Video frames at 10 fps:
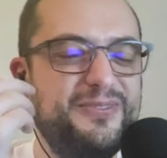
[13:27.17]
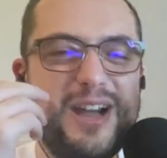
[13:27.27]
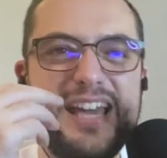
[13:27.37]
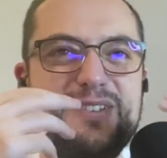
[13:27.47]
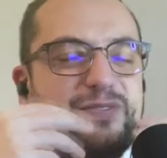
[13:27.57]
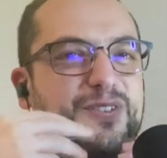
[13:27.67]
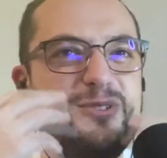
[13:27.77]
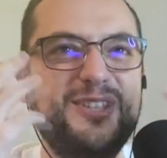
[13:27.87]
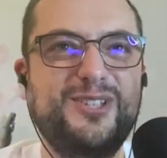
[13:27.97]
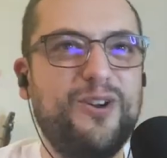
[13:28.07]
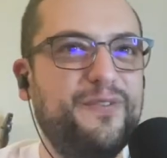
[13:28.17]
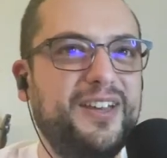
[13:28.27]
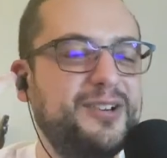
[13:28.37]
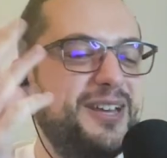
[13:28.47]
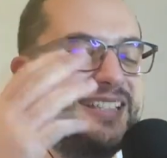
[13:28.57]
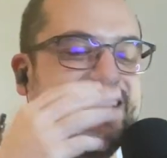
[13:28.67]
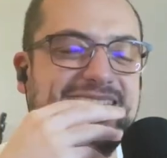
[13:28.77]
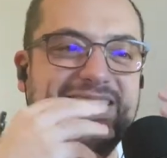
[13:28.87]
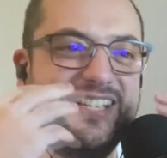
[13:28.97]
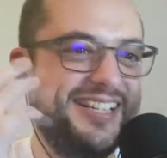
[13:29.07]
like philosophical
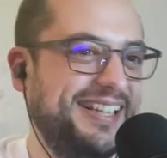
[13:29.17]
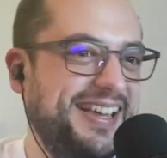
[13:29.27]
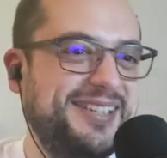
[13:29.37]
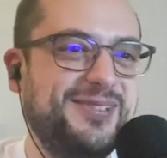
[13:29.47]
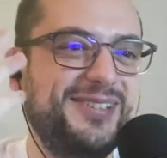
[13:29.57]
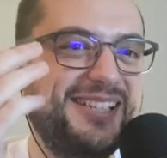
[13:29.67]
existentialism